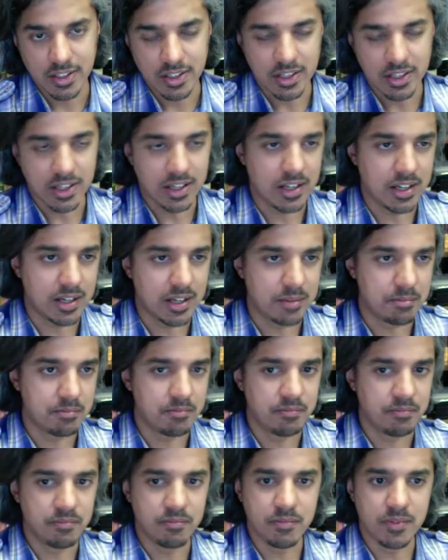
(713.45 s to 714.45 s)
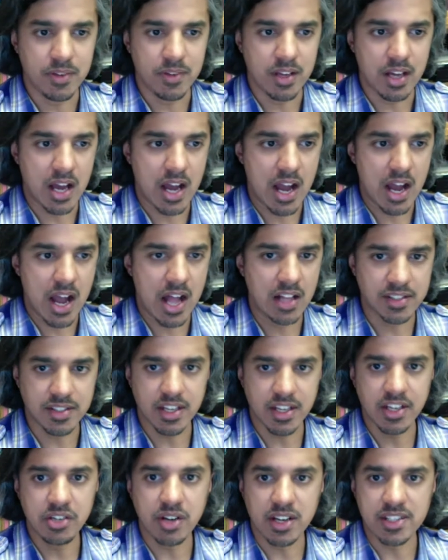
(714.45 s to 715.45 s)
I'll
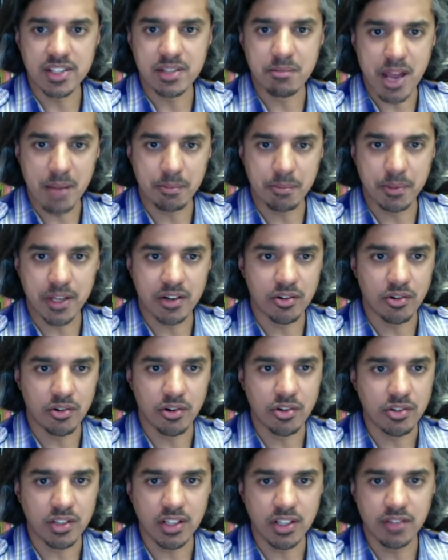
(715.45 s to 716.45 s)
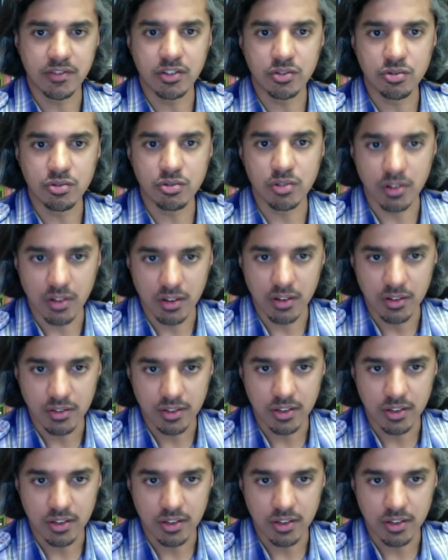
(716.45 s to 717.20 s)
send you guys a map later, or you can even Google,